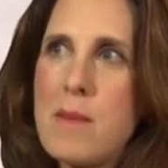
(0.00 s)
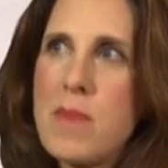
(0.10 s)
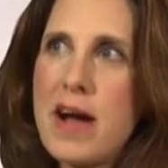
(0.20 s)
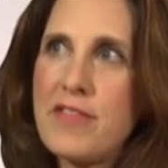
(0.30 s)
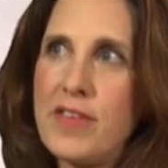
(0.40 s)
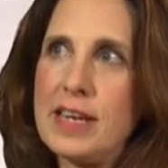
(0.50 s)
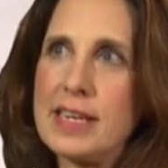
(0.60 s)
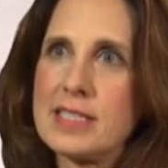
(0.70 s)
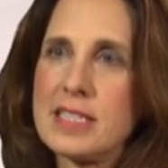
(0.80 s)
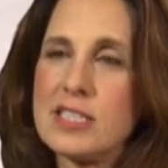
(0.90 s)
My feeling
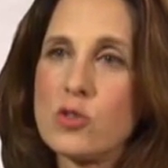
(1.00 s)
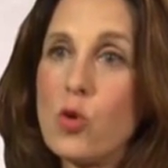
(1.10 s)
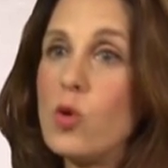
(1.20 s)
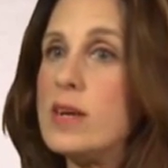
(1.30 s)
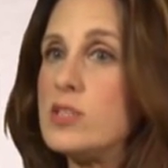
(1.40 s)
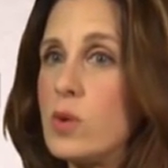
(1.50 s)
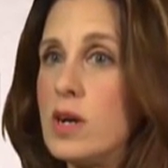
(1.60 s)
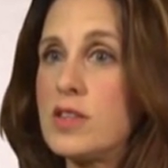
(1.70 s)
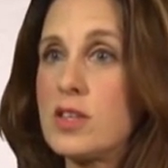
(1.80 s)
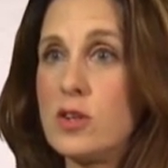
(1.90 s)
is that it's always
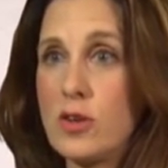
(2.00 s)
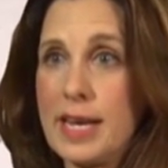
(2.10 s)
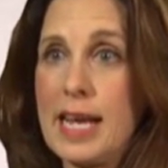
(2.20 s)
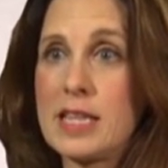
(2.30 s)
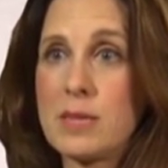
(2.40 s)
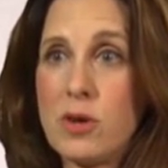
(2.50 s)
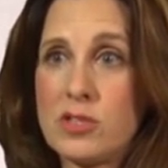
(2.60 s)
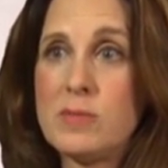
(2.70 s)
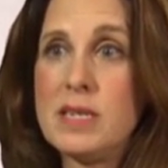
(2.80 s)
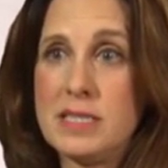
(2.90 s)
worth looking at the
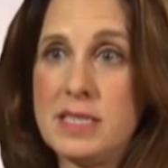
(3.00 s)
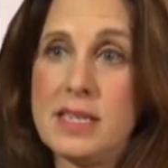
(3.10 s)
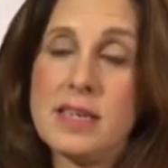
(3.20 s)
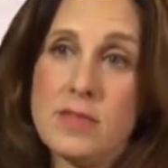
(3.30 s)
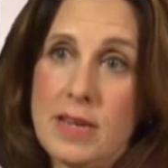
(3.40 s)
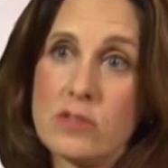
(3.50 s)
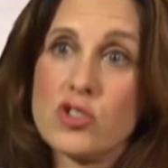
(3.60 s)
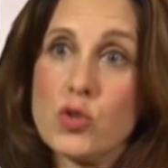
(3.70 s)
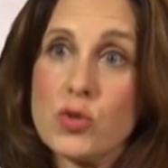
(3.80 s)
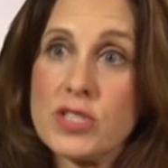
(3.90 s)
possibility of
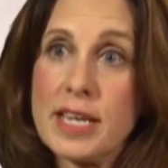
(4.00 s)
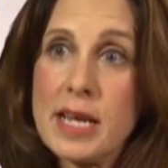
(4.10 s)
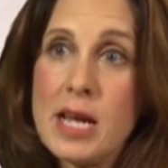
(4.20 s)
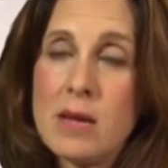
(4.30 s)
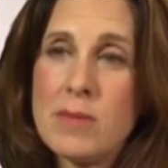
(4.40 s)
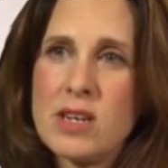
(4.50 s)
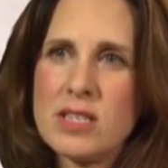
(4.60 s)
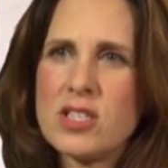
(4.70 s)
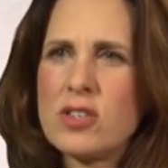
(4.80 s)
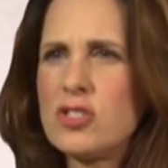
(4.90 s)
outsourcing because
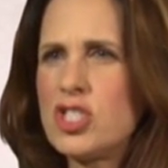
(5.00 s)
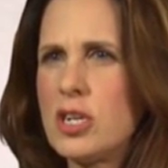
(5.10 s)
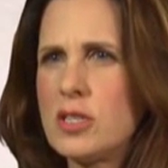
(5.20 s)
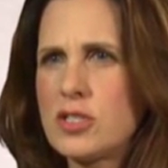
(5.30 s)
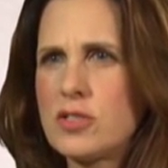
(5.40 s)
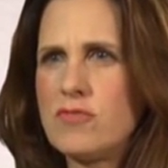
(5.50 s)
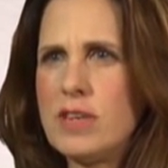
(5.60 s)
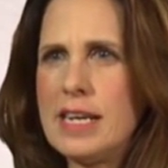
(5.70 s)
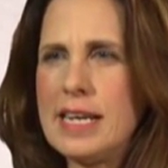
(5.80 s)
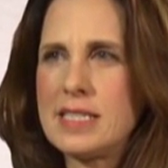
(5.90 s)
it's a good chance to
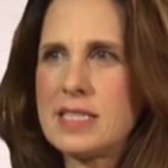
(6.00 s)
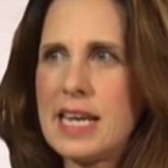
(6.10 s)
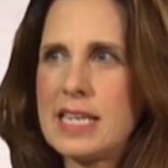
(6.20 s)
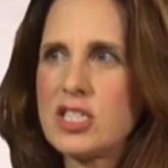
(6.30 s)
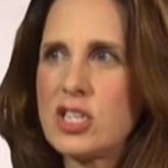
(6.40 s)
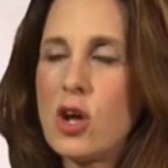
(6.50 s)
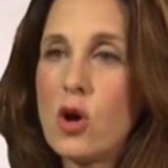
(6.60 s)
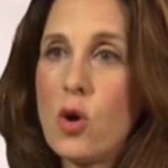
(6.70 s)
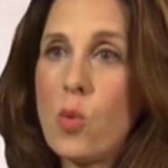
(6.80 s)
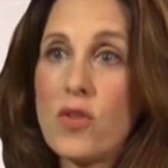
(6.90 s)
really assess
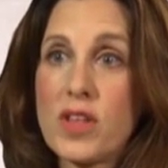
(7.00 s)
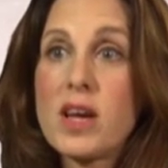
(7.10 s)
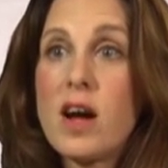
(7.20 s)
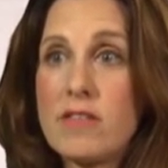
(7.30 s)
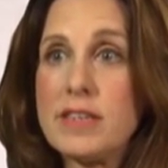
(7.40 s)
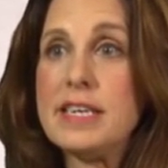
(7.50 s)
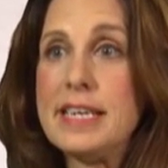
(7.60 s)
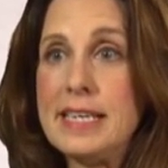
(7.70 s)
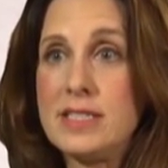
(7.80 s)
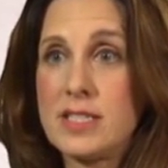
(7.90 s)
what the current
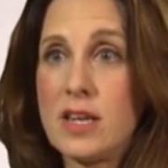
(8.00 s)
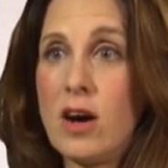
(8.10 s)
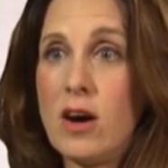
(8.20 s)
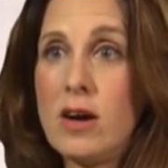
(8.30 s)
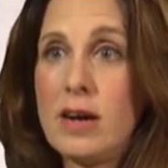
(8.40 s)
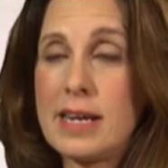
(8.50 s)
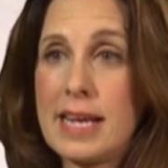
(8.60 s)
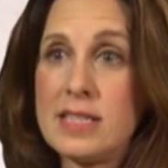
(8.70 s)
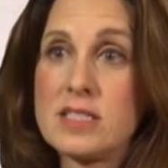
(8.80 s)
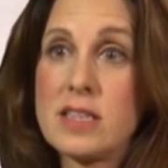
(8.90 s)
needs are
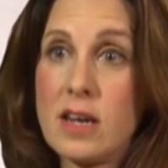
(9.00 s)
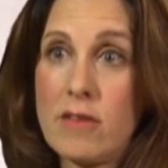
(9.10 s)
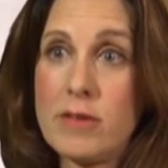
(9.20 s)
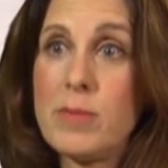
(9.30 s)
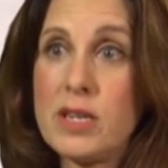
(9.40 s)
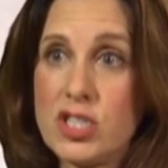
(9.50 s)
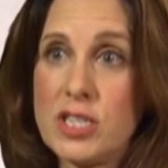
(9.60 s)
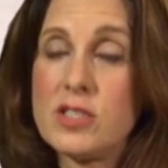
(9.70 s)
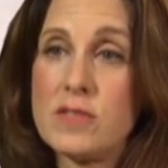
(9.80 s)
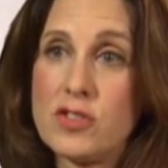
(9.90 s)
against current
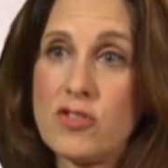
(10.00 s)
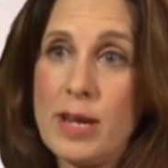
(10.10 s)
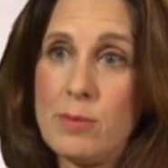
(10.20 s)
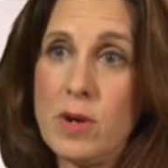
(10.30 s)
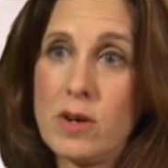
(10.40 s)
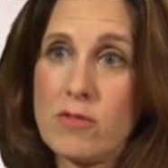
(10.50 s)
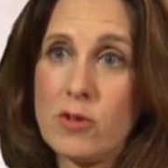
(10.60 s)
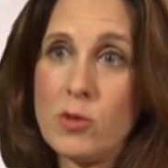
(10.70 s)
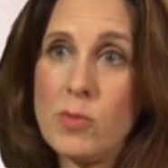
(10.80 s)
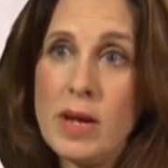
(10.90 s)
budget of a trademark
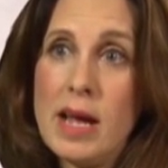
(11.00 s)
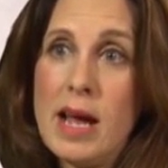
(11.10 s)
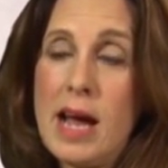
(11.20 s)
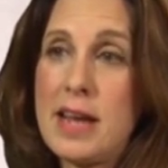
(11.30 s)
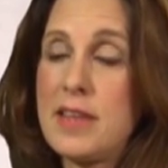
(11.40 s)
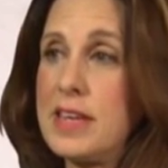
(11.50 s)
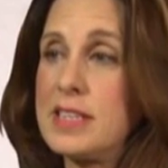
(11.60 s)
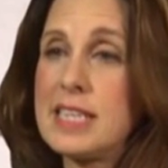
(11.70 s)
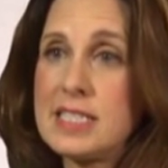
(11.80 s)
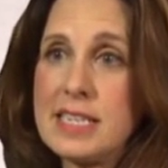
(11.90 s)
group. And I think
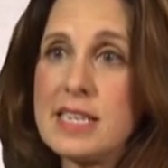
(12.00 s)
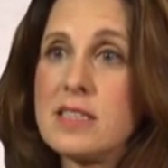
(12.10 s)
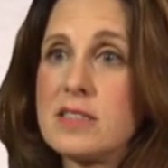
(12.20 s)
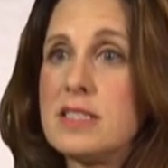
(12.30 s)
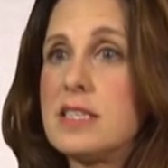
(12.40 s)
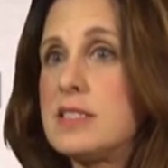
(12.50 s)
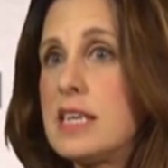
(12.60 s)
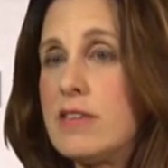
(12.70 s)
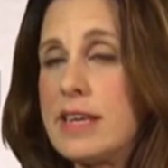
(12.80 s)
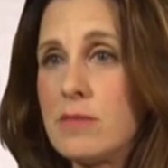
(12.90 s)
assessing it doesn't
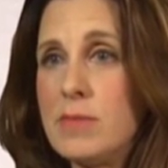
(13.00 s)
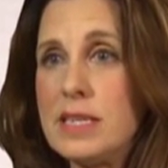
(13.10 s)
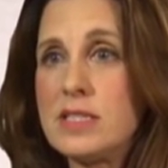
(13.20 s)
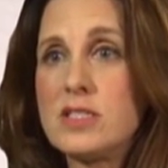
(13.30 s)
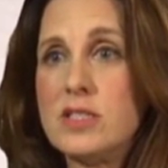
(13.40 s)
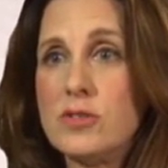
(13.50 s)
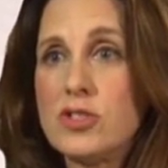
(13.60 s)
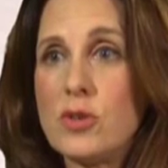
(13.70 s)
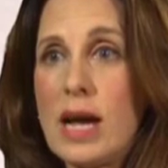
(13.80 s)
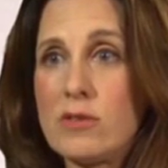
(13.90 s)
necessarily commit you
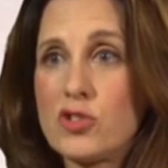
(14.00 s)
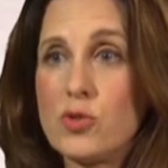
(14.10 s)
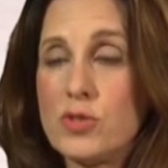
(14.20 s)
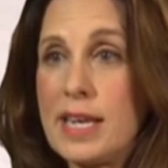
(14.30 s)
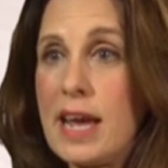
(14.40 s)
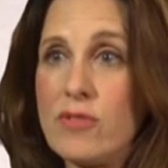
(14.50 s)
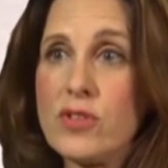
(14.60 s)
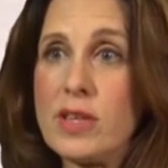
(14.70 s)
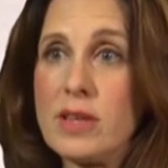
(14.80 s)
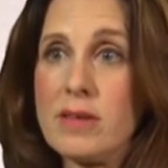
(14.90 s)
to outsourcing
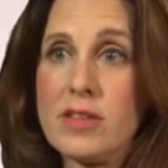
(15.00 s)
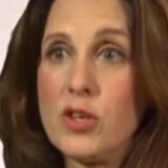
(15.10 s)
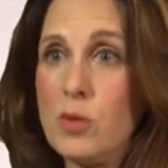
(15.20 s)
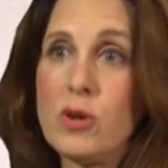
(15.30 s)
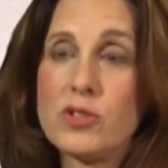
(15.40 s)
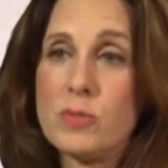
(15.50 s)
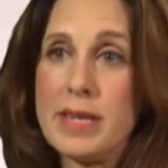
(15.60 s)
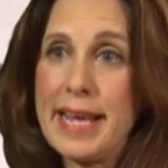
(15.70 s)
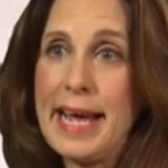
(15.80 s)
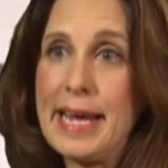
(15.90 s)
everything that you possibly
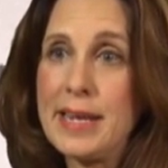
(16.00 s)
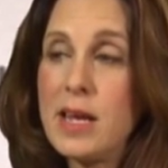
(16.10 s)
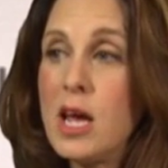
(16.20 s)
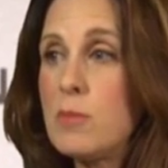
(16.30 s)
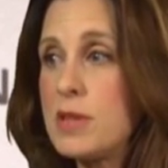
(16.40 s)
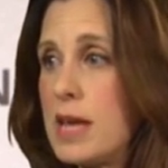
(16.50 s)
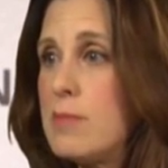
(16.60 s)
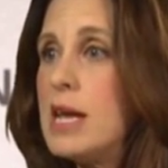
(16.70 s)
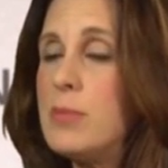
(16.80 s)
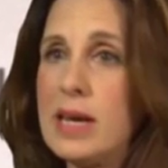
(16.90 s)
can, but there
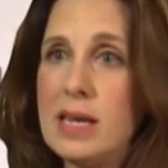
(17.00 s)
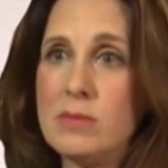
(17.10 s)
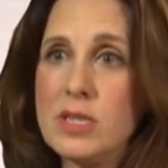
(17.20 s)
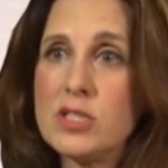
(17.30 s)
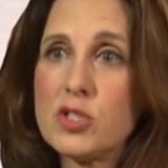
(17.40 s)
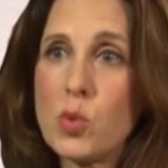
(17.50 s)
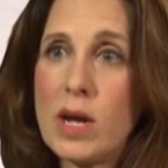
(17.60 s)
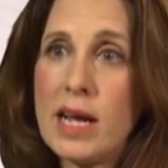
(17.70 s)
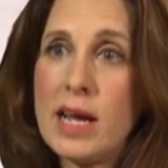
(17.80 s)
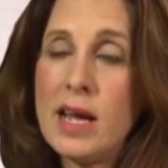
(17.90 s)
may be elements
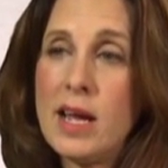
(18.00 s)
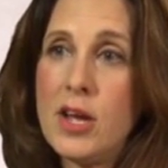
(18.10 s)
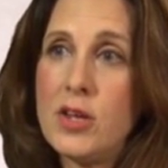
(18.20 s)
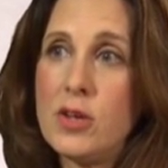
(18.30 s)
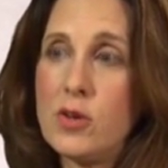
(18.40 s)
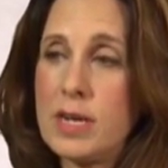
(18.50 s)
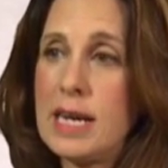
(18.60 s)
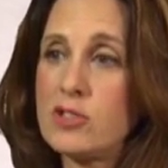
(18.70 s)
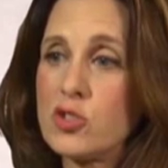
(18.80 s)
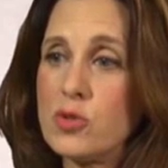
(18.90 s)
where you can
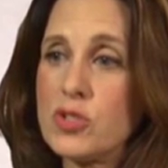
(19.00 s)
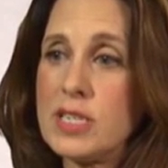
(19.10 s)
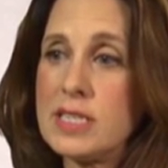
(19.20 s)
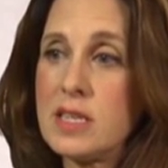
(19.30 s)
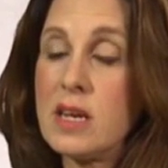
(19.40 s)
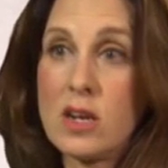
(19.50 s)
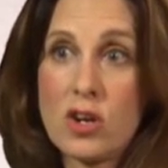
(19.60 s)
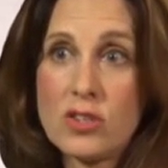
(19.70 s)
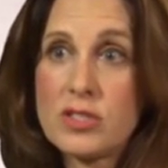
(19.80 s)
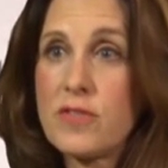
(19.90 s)
outsource it
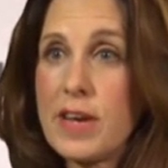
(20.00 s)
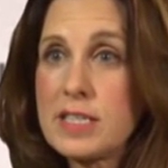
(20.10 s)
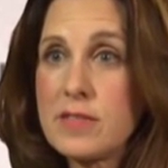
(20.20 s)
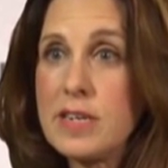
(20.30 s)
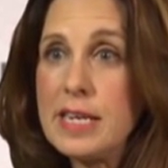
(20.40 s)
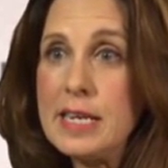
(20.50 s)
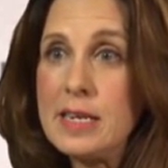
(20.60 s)
cost effectively,